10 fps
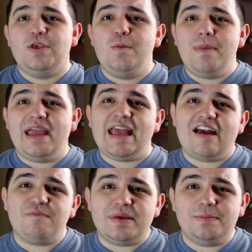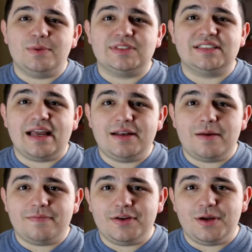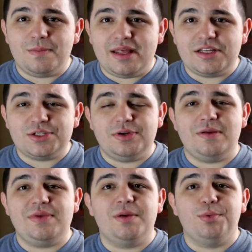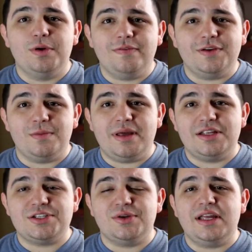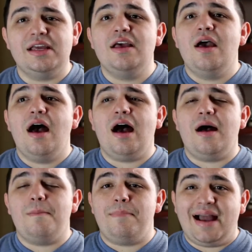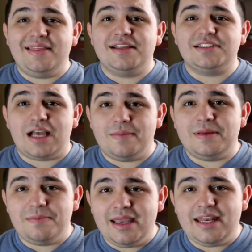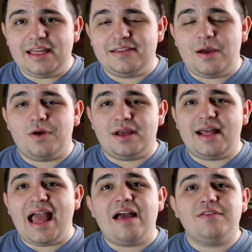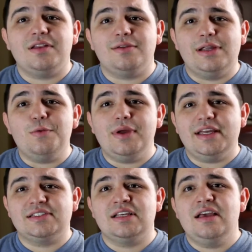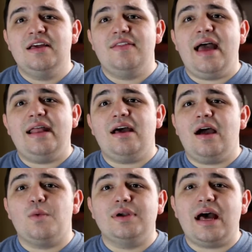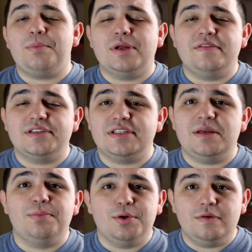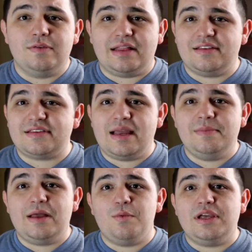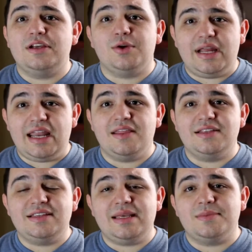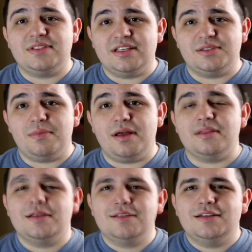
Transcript: you may have people sign up for your ministry and be approved for your ministry uh, by this coming meeting that we're going to have in three weeks that uh, were not previously approved at the time that we created the teams this month.